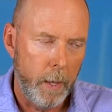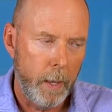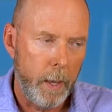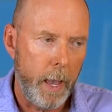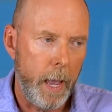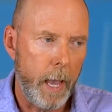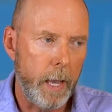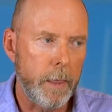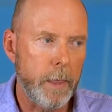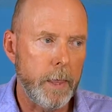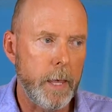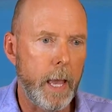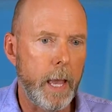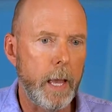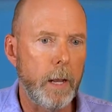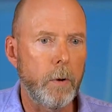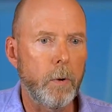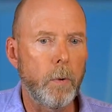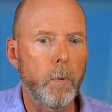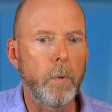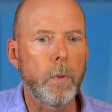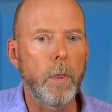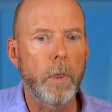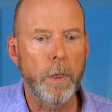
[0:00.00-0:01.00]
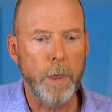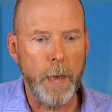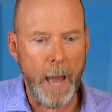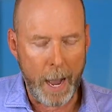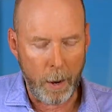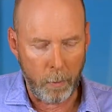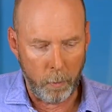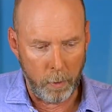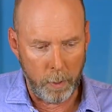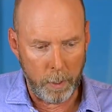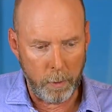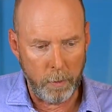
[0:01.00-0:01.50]
And then
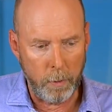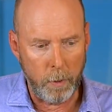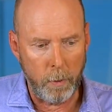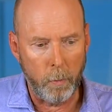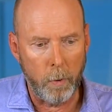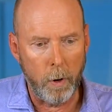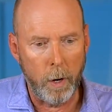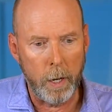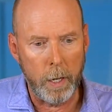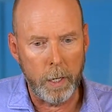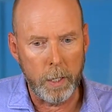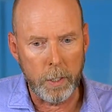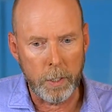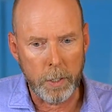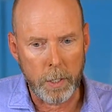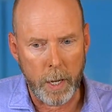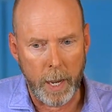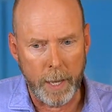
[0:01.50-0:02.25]
that one was,